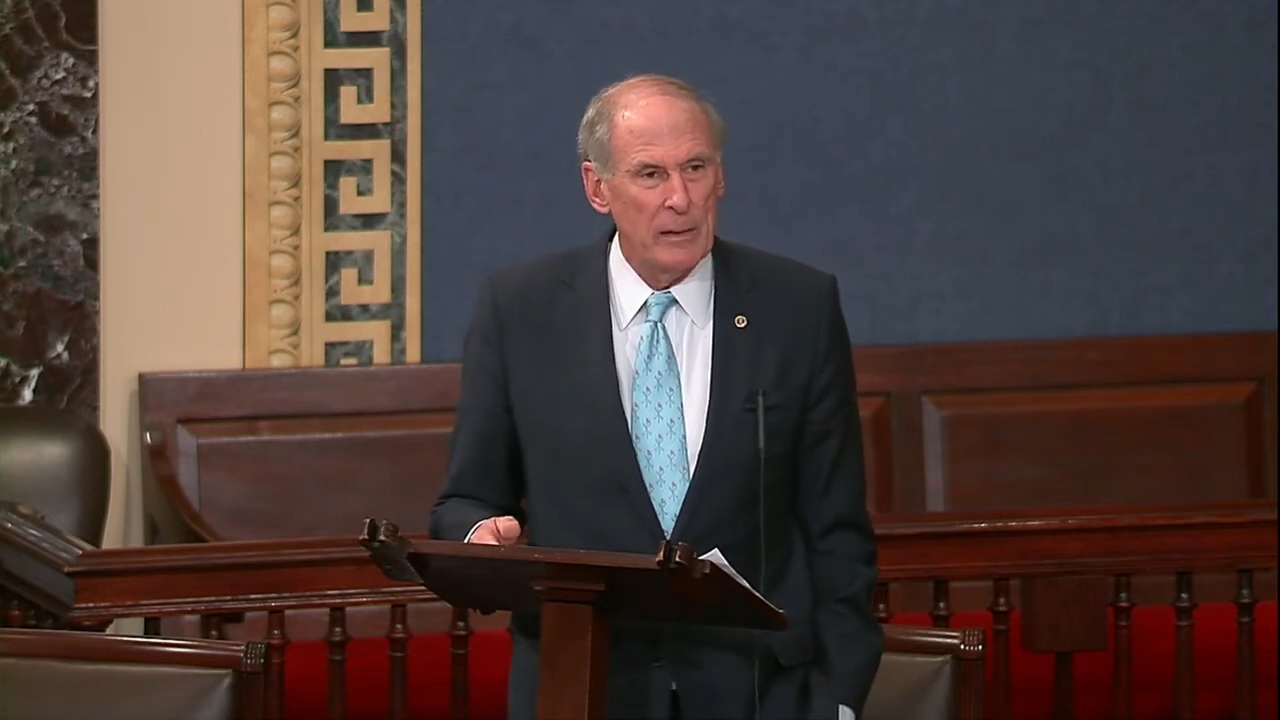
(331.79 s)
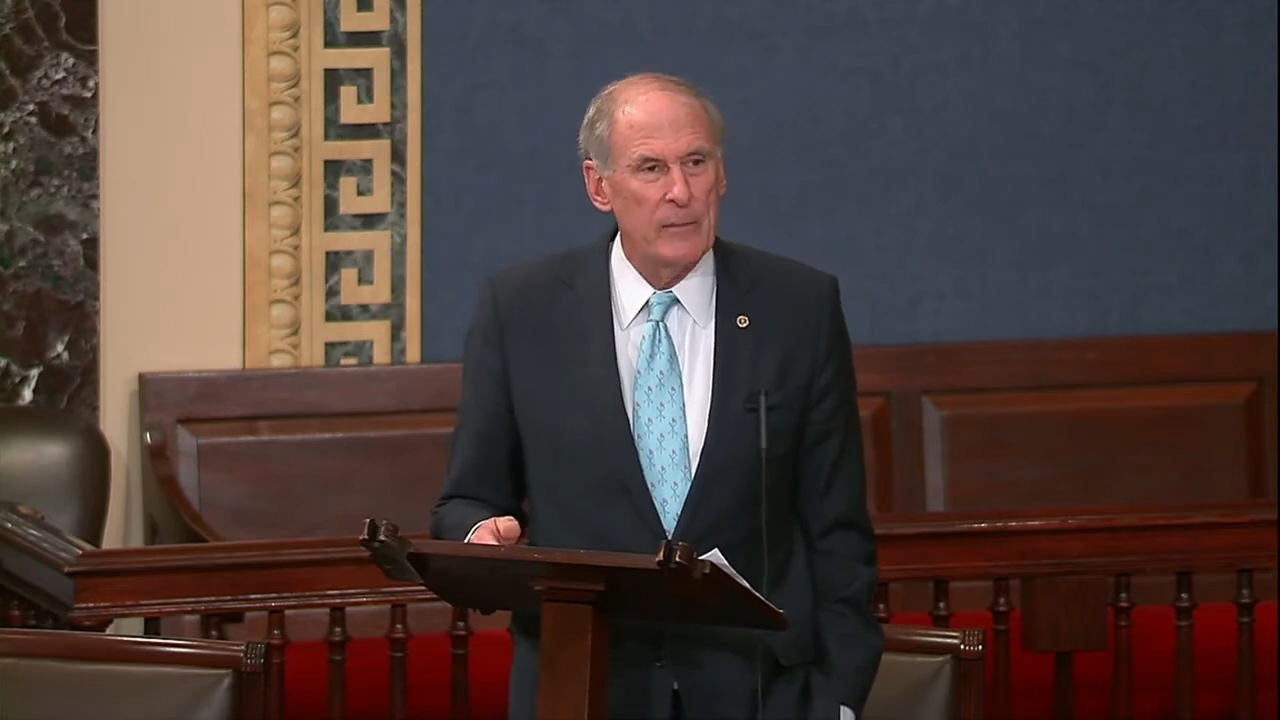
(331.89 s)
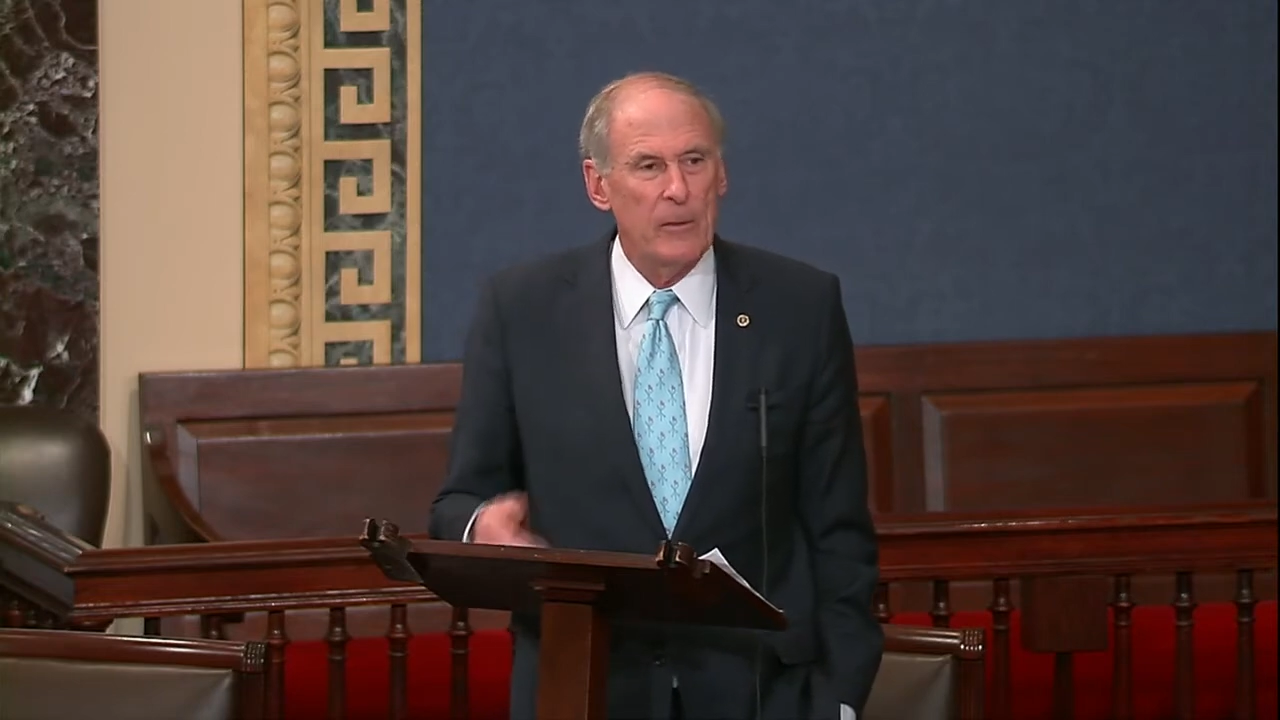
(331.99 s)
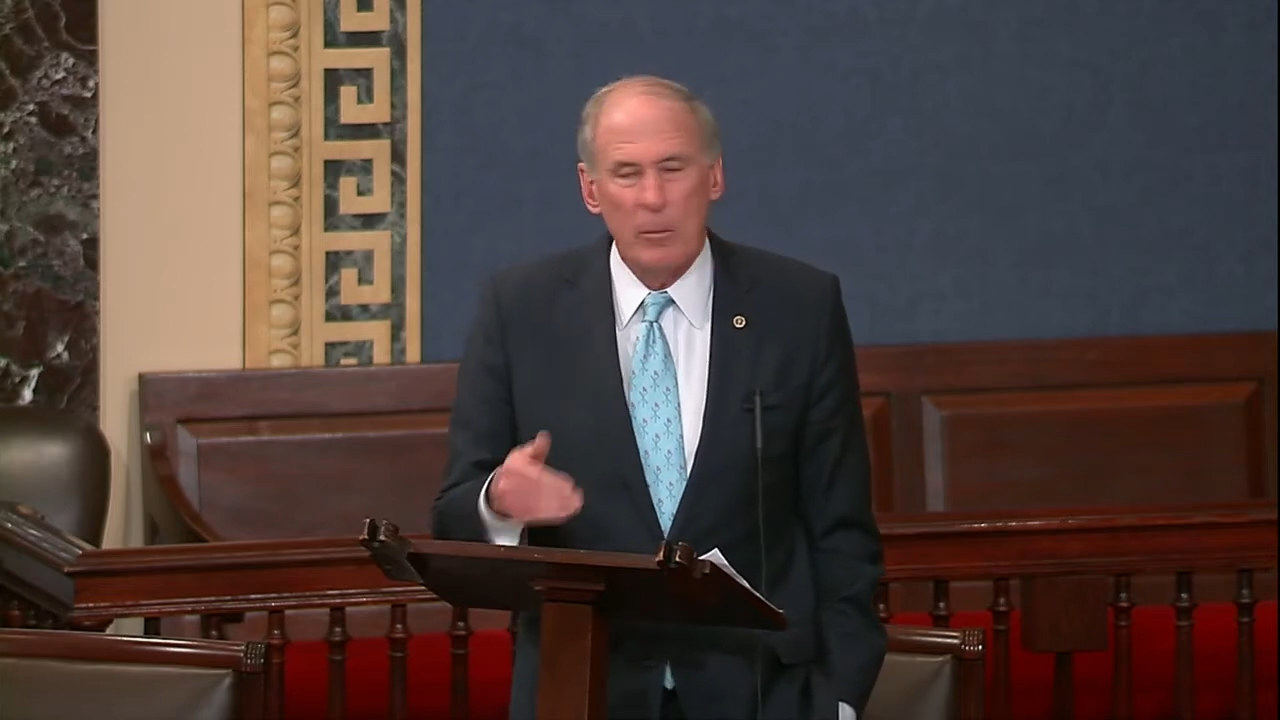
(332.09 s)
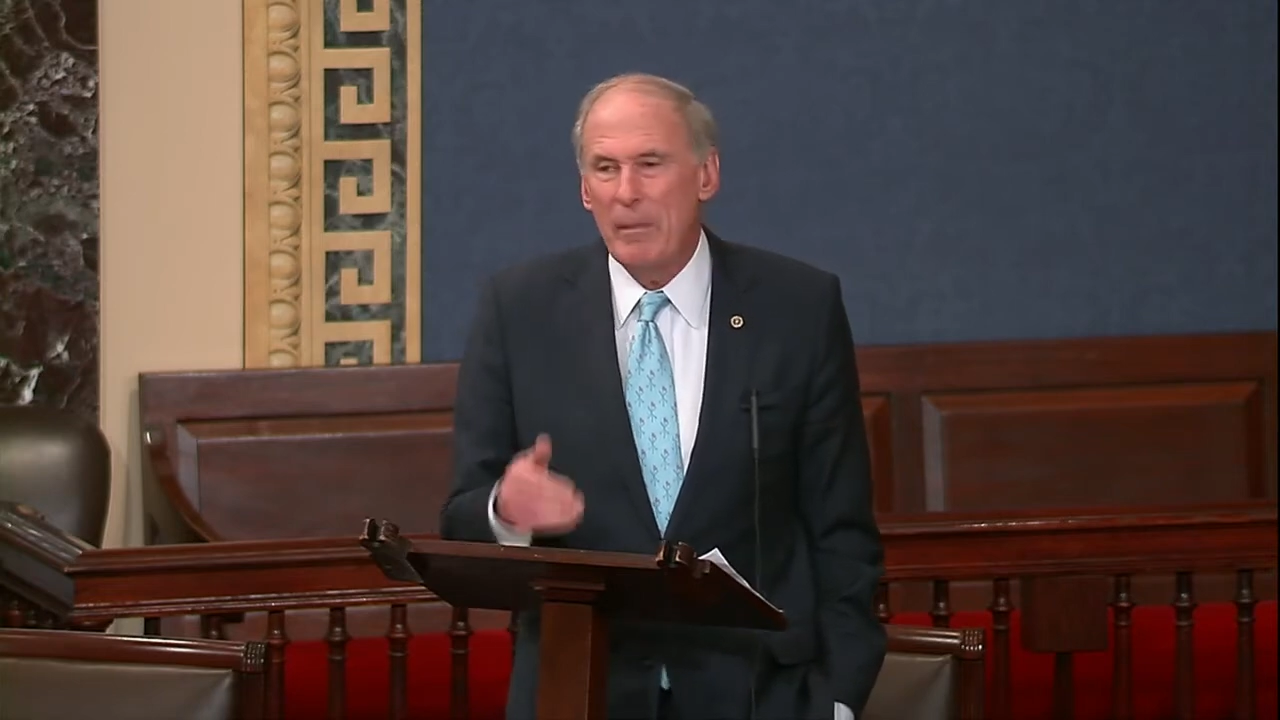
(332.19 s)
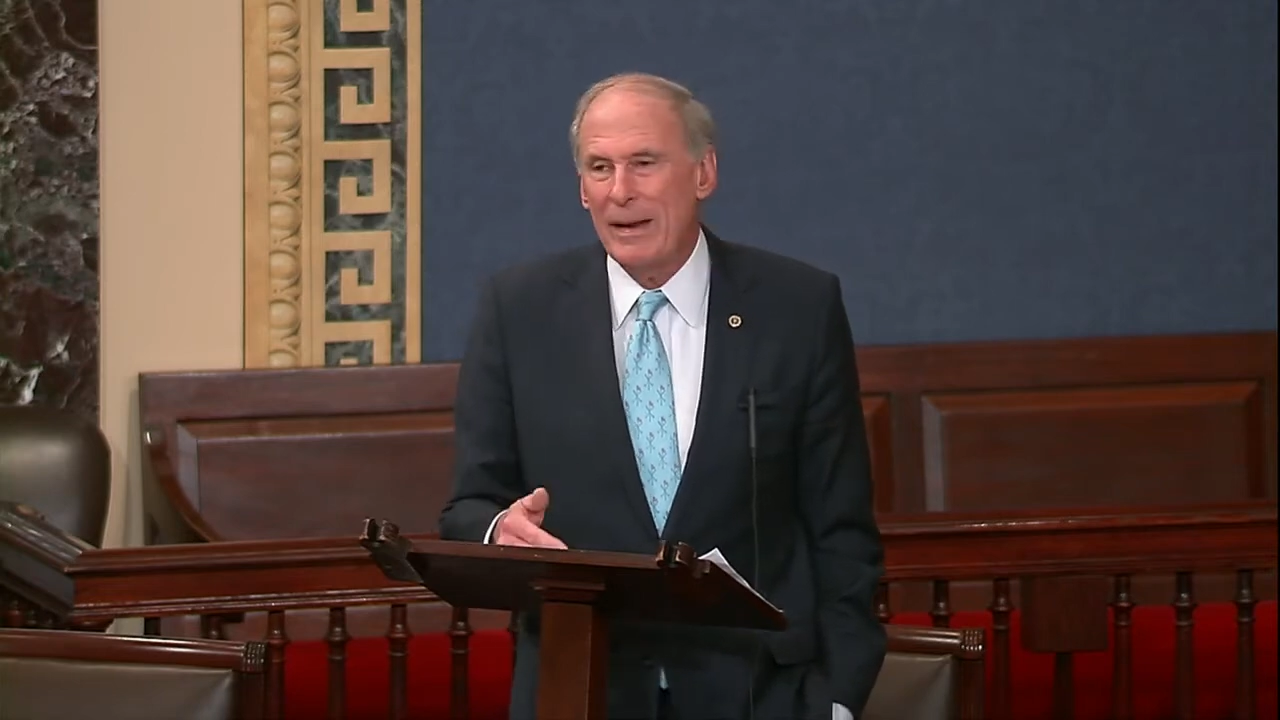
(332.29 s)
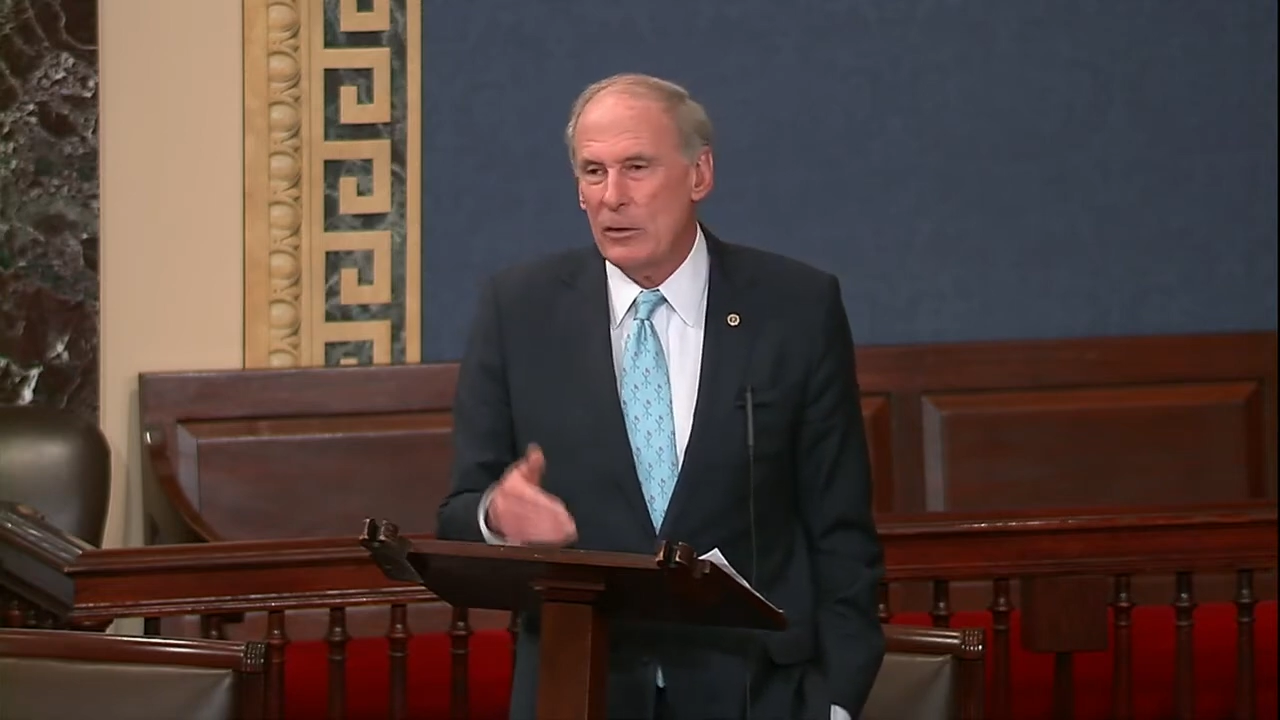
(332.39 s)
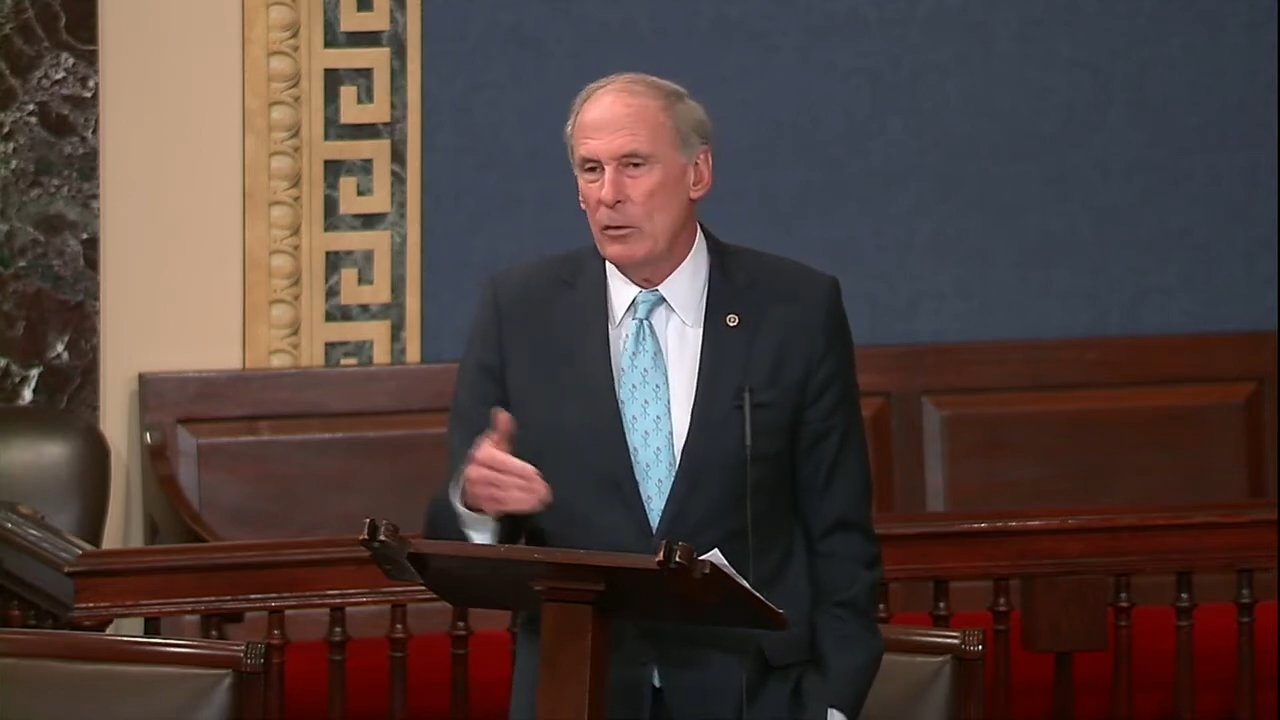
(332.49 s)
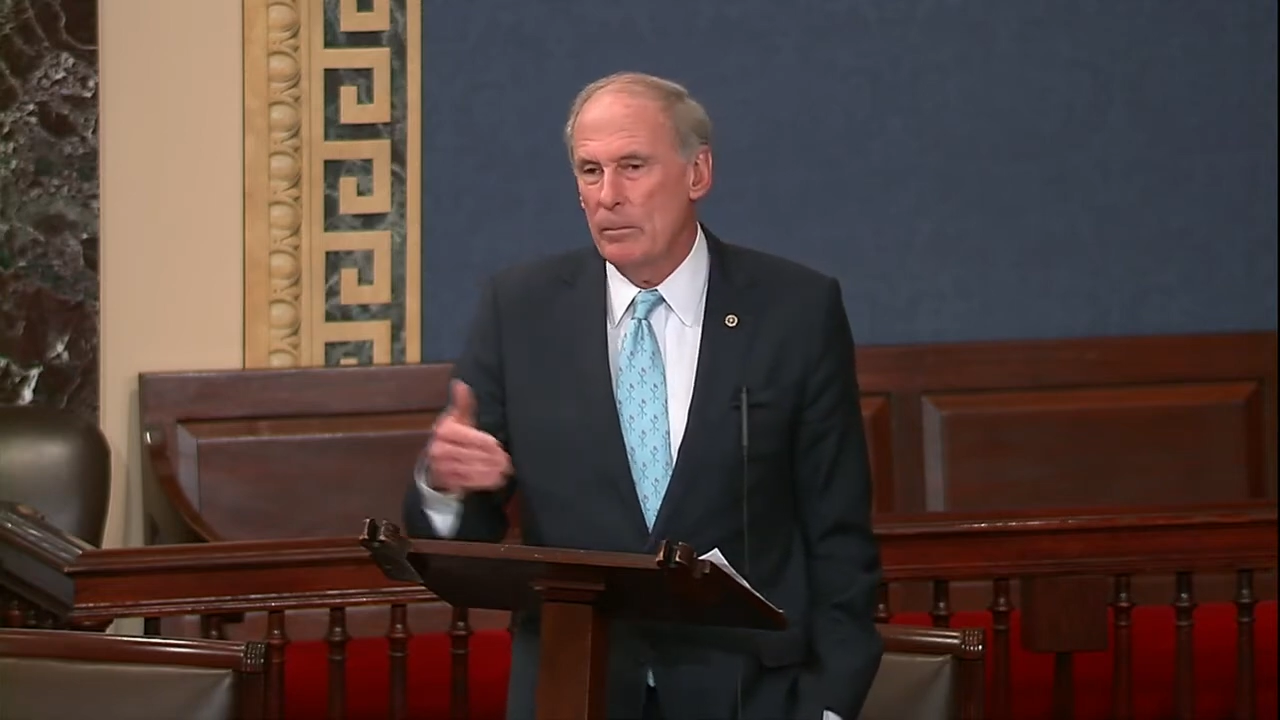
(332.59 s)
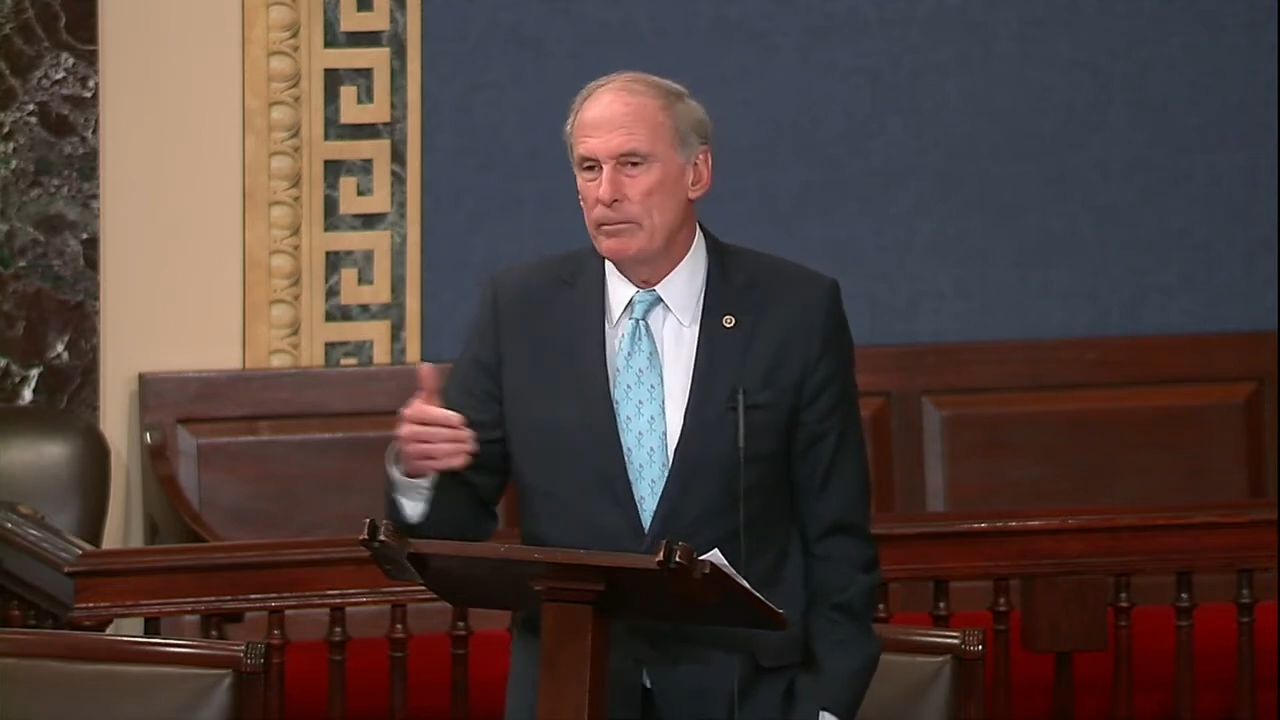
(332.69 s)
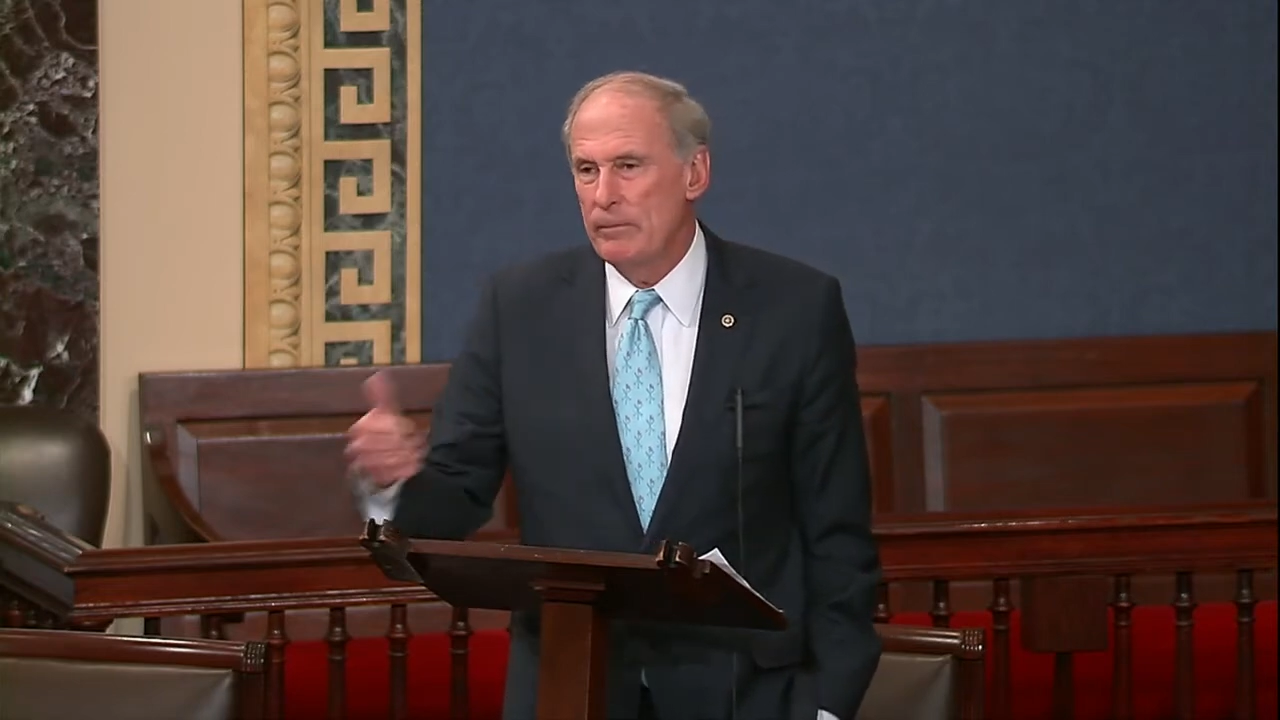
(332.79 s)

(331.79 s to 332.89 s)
that there are medical